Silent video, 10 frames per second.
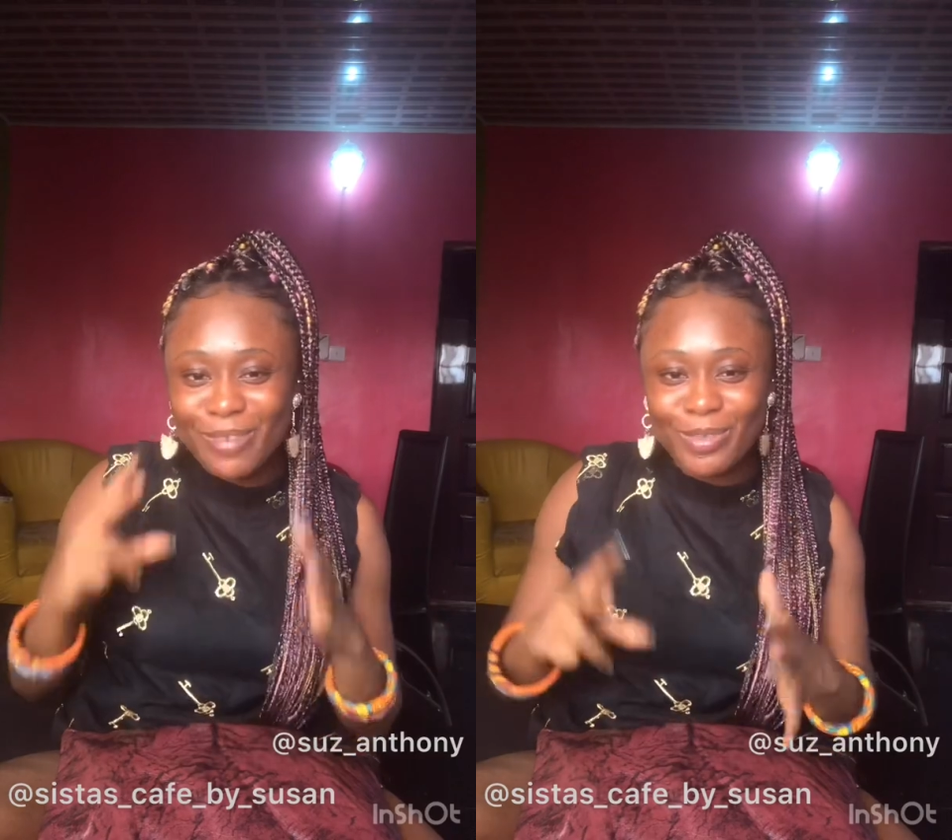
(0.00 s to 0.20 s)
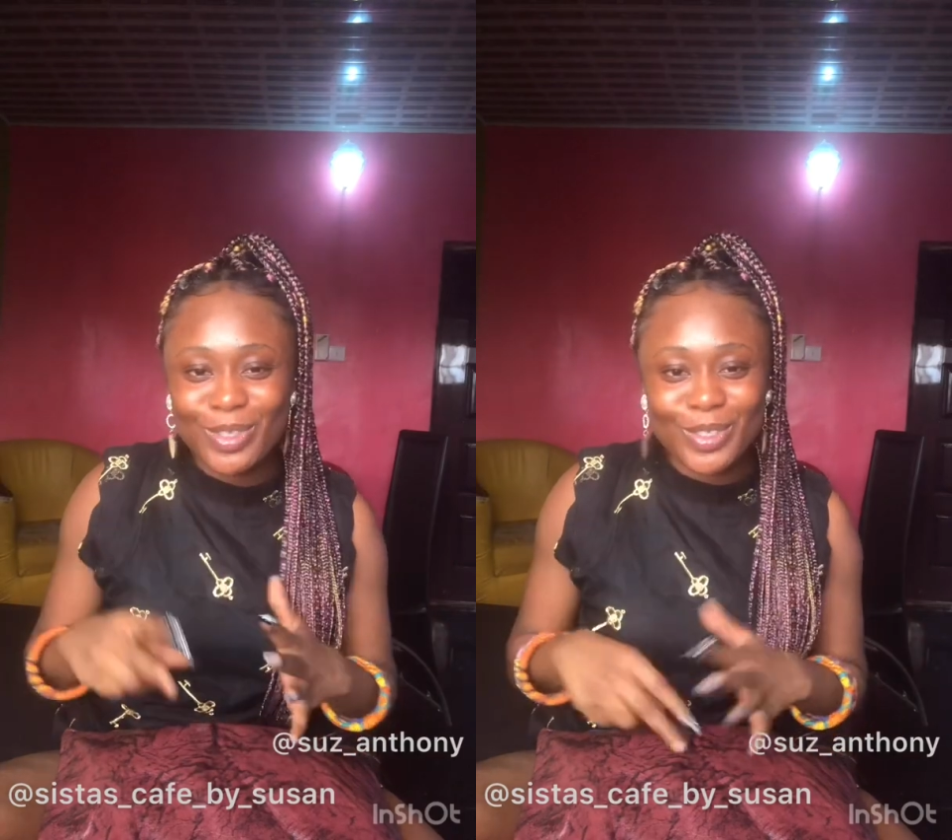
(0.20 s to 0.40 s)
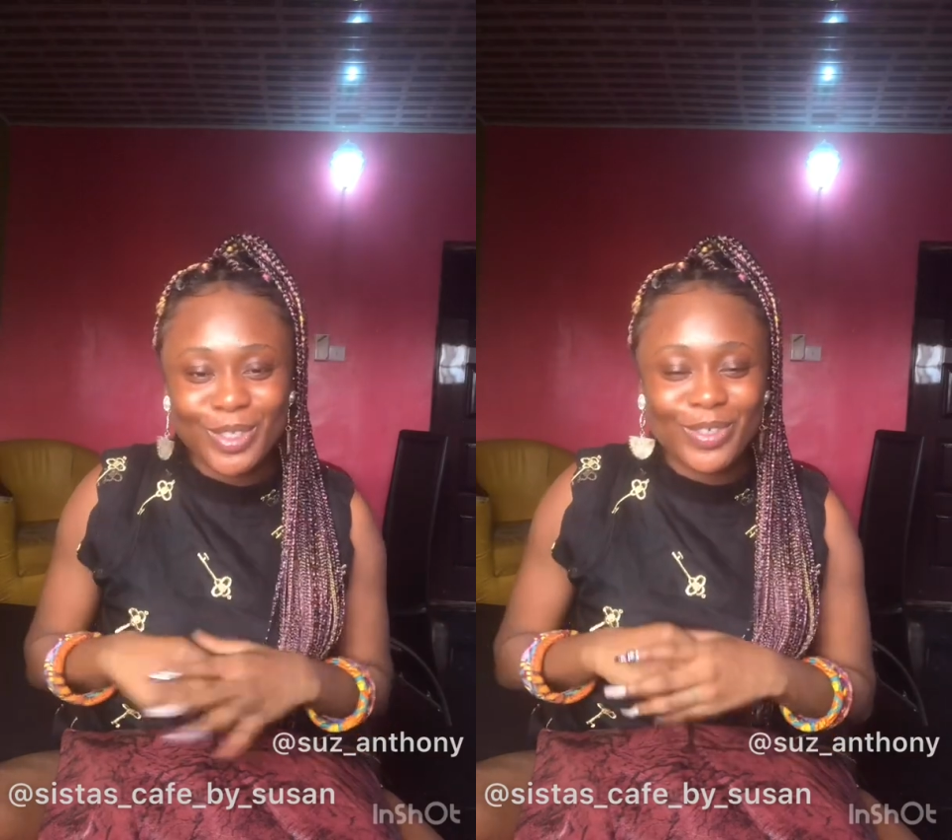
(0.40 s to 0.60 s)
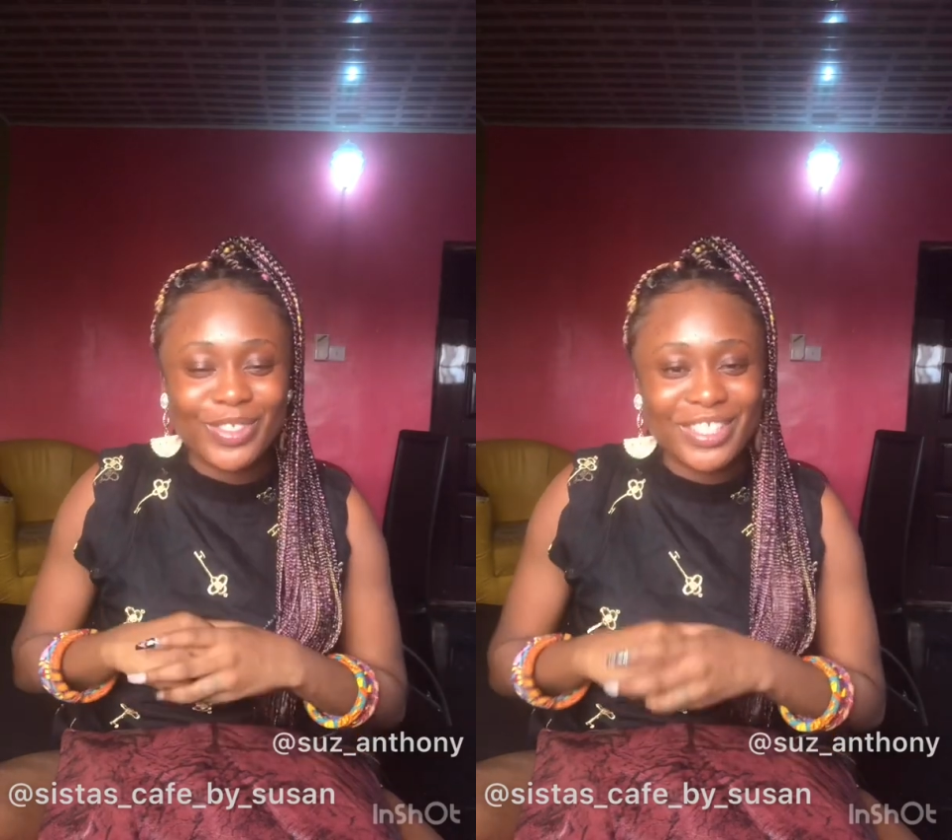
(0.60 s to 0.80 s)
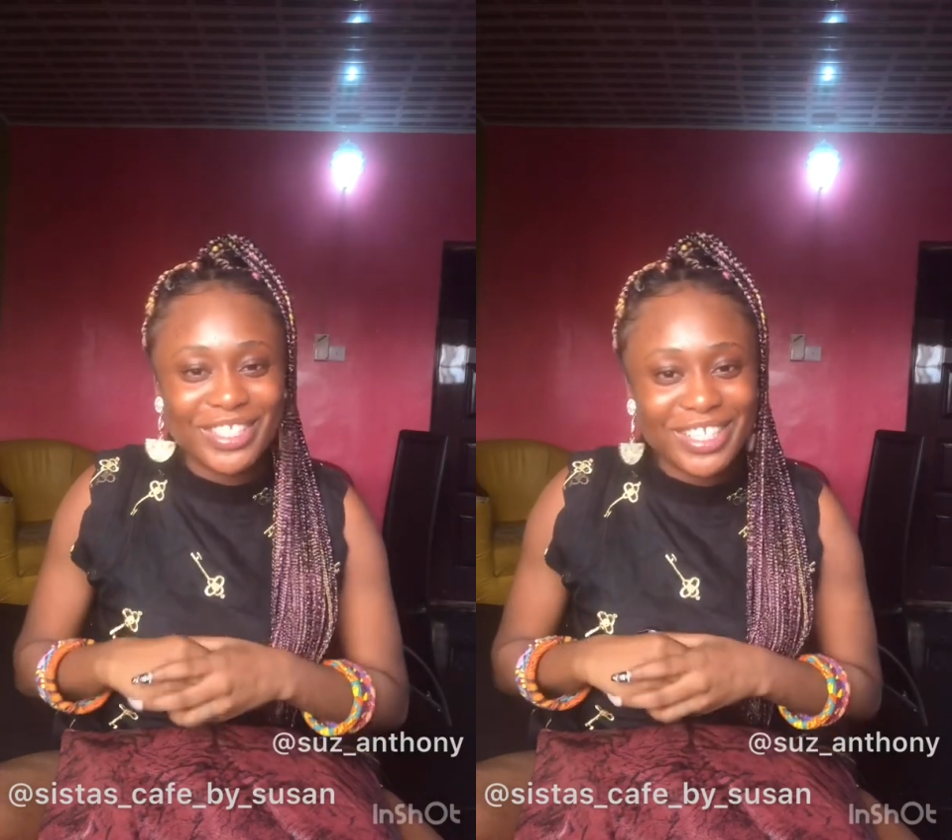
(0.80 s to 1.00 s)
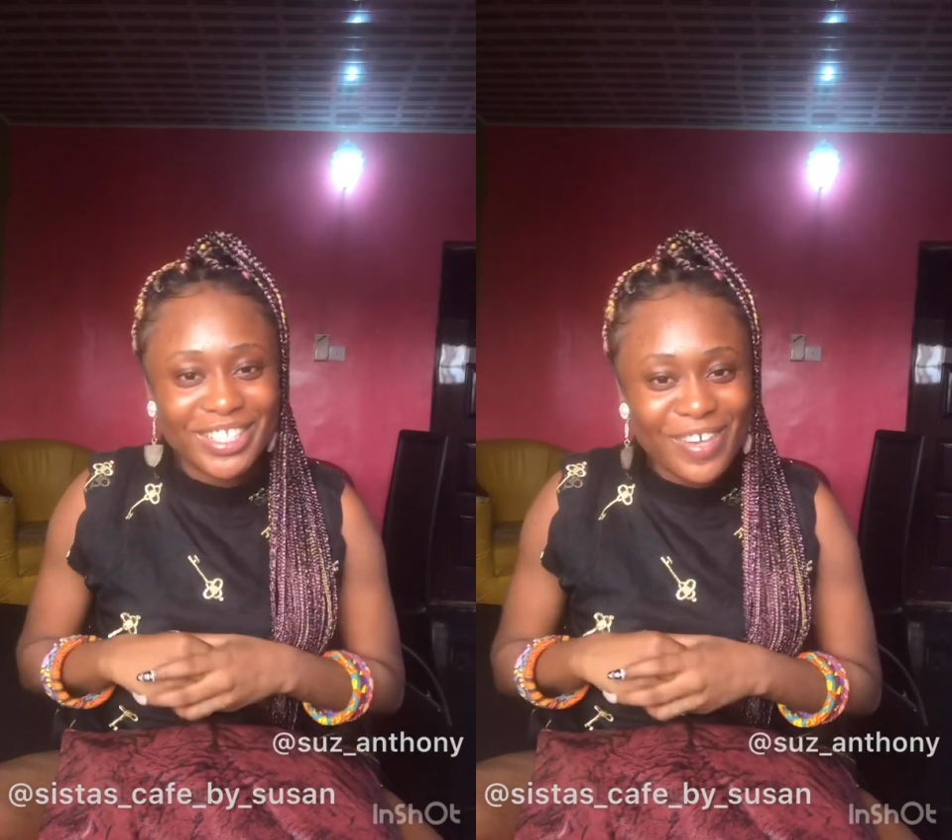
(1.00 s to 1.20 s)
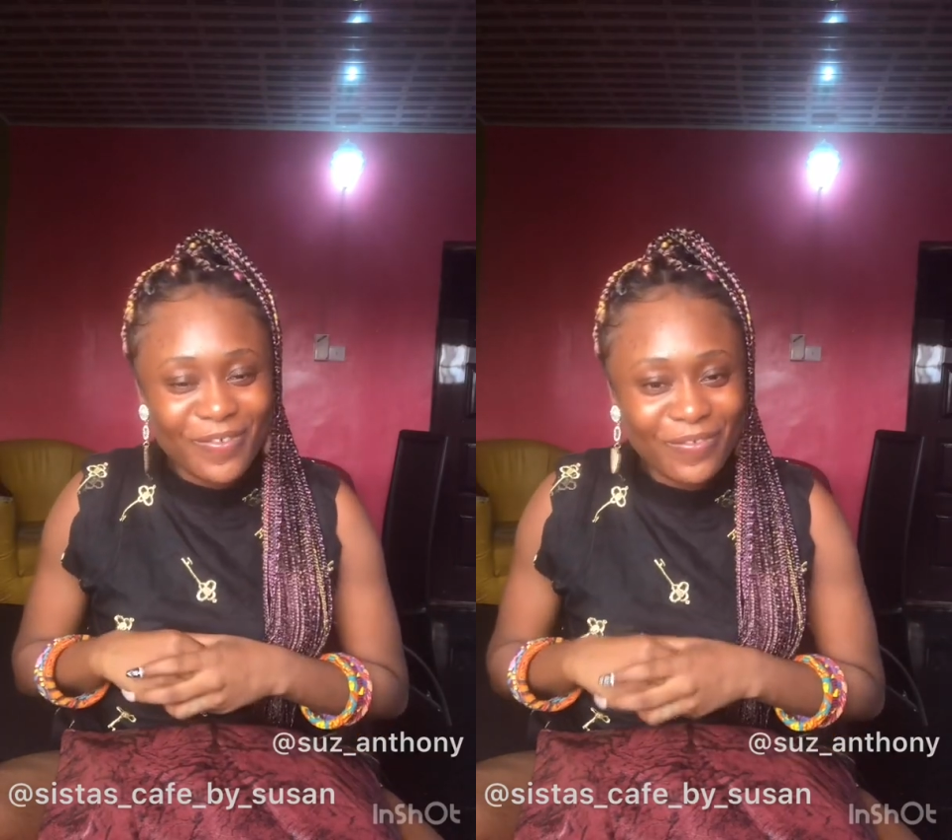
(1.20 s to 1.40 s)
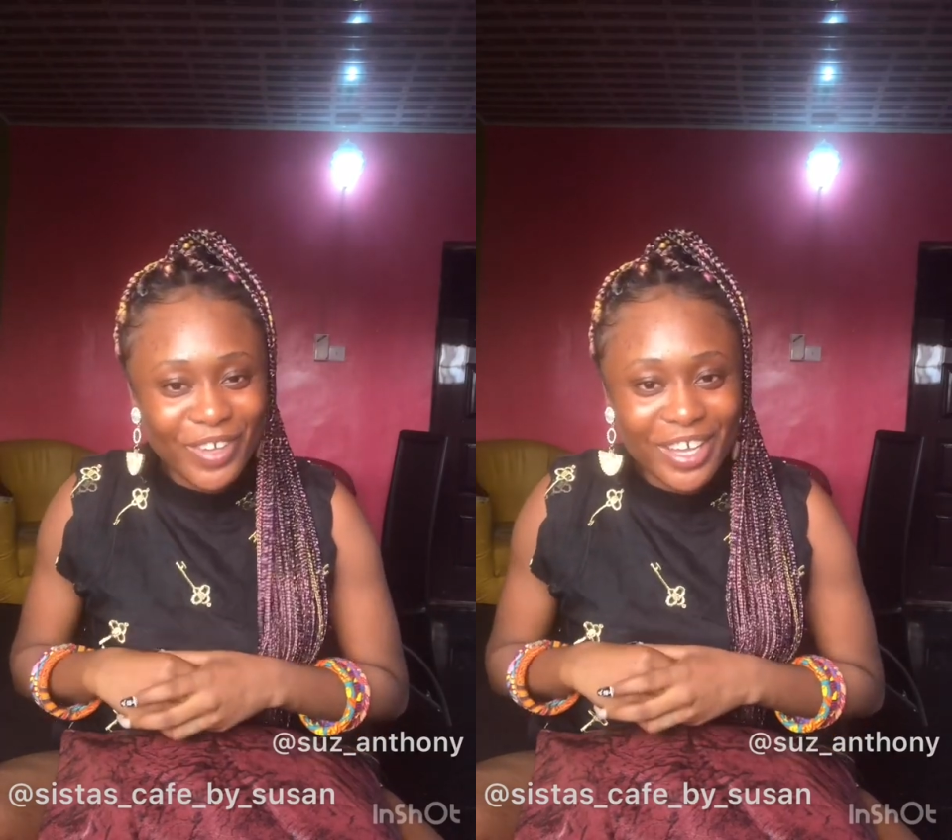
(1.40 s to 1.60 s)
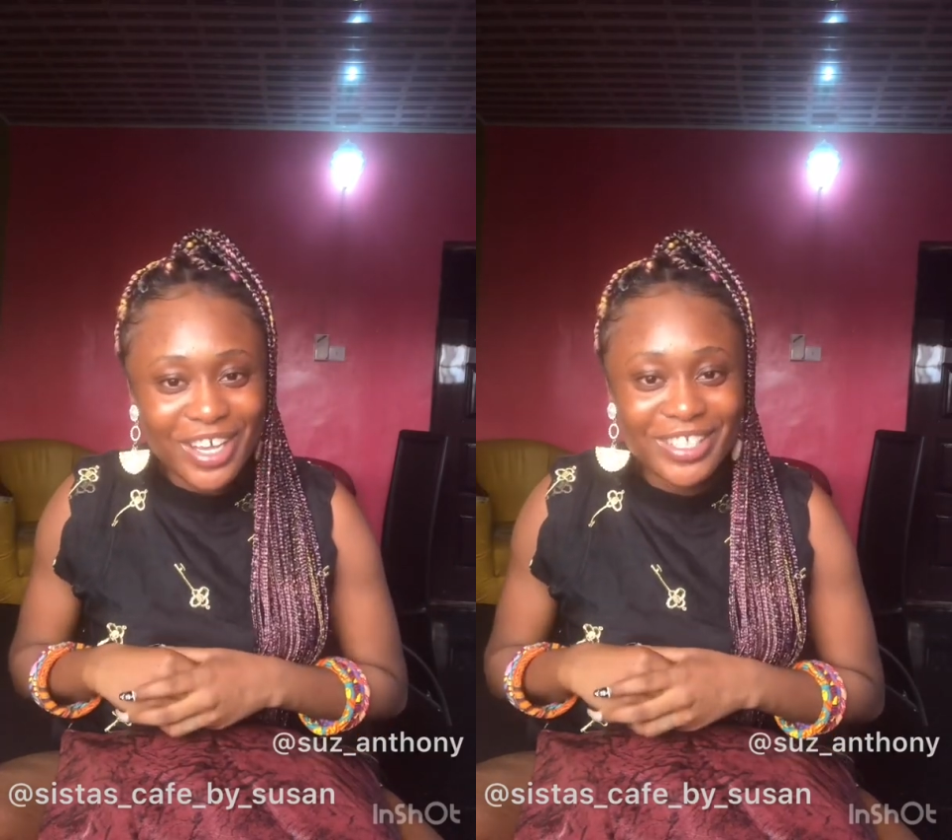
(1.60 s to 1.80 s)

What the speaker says: episode of Sisters Cafe.